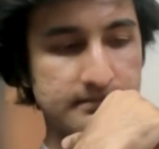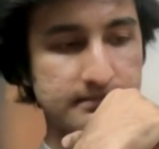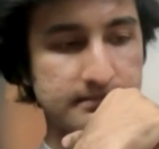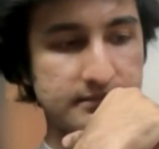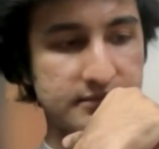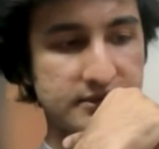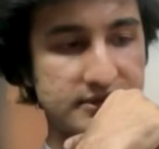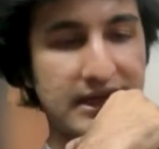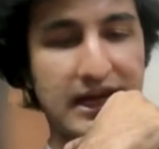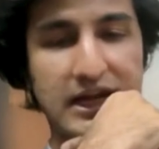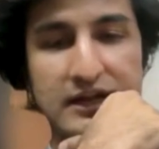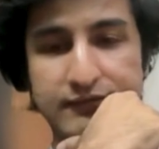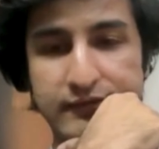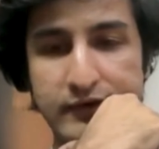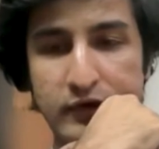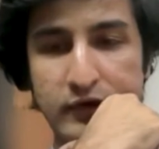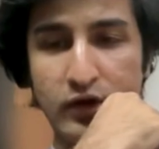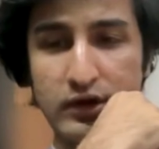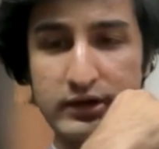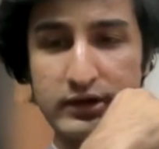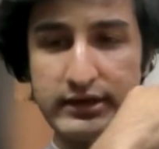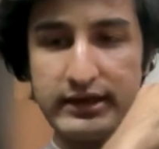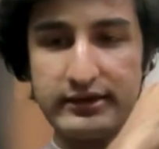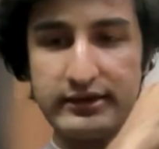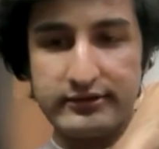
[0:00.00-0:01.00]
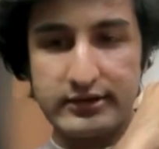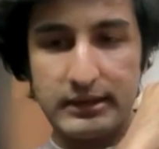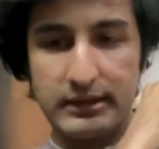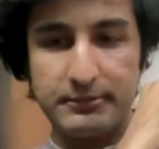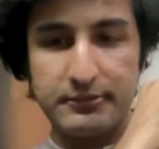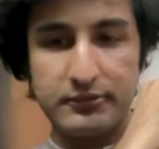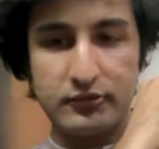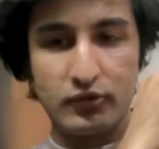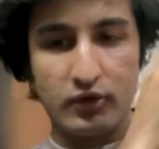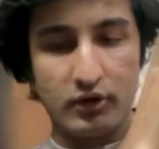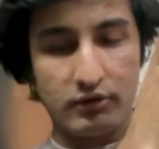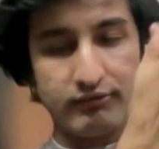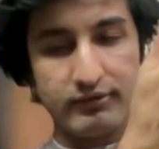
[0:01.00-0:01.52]
Stanford only accepts
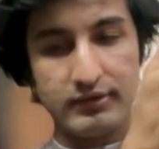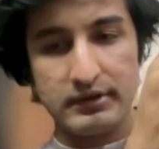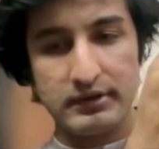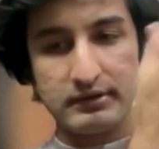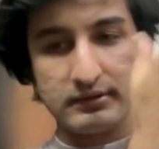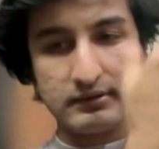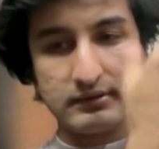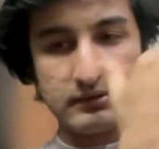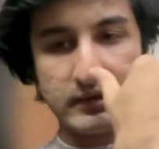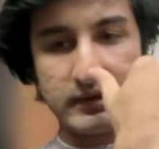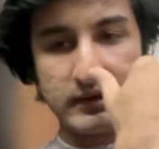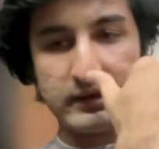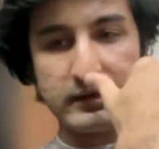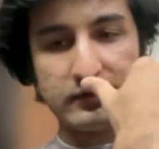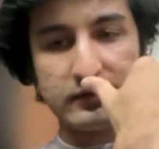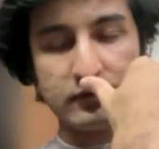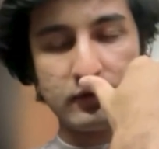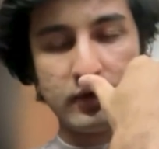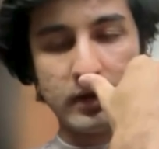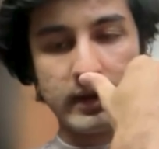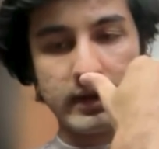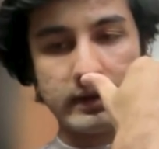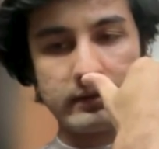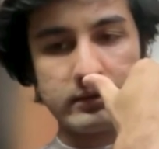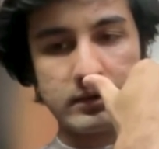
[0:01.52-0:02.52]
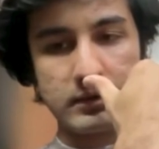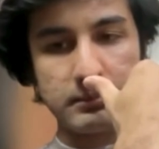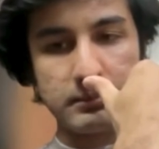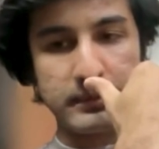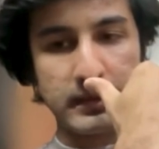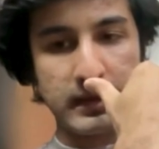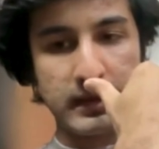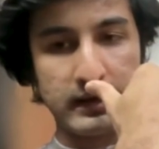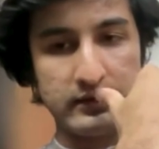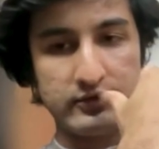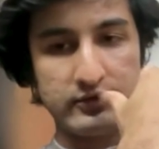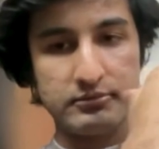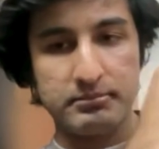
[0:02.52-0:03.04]
TOEFL. It does not accept
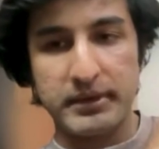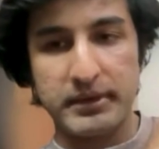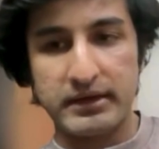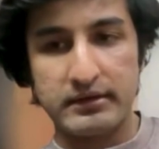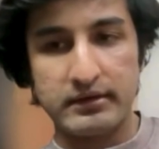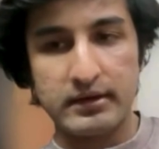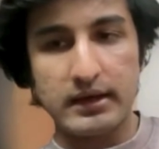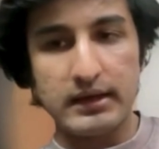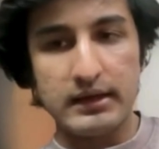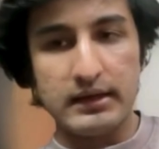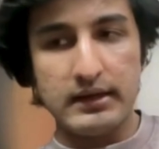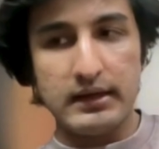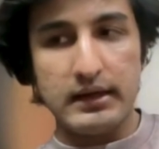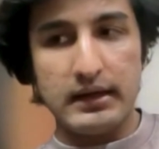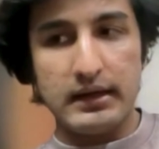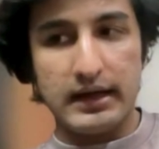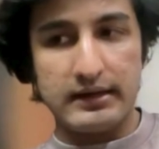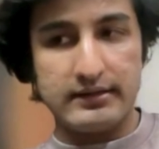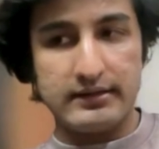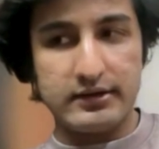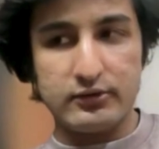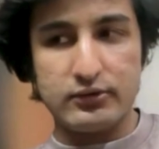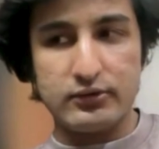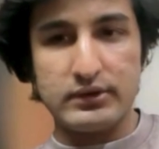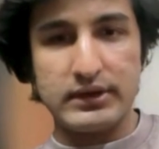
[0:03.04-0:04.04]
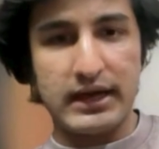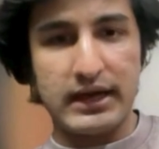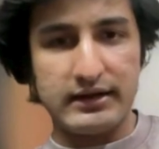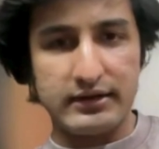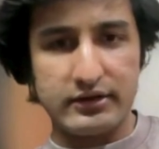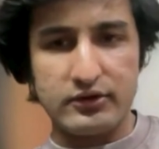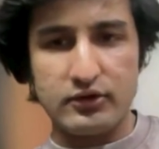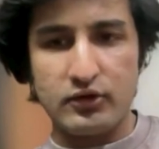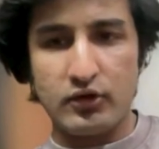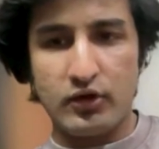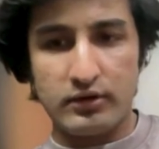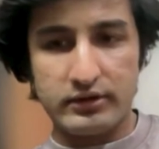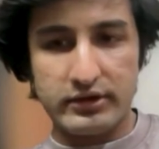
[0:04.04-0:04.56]
IELTS. But I think so that is
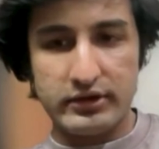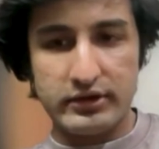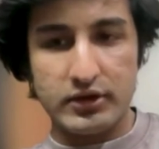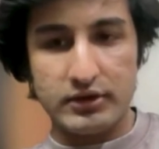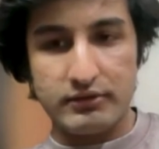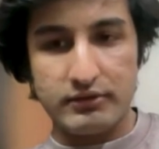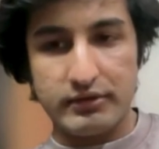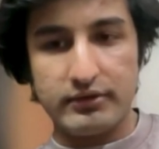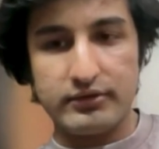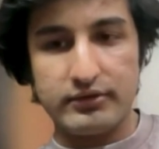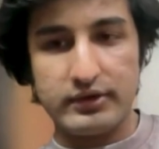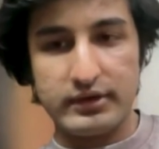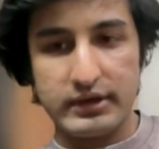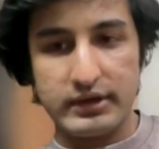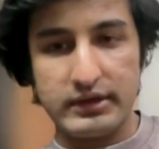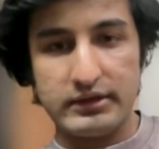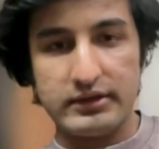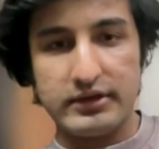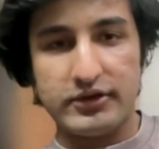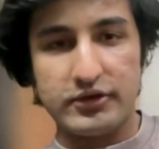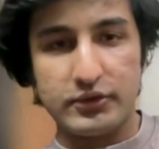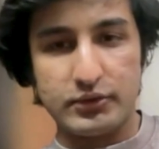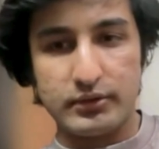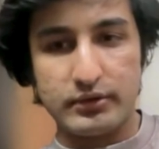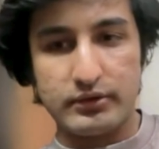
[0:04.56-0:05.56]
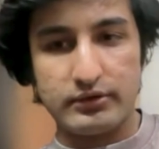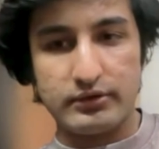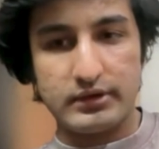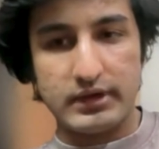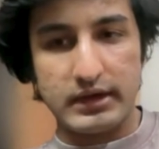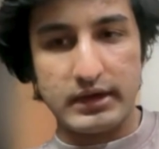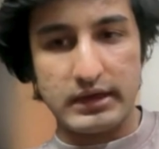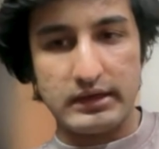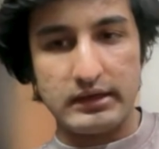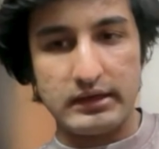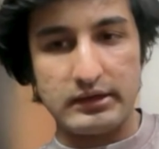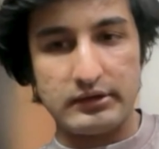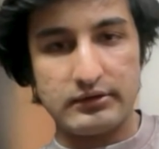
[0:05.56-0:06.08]
the only university in the US
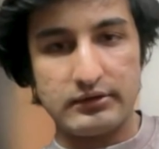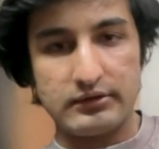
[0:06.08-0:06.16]
that does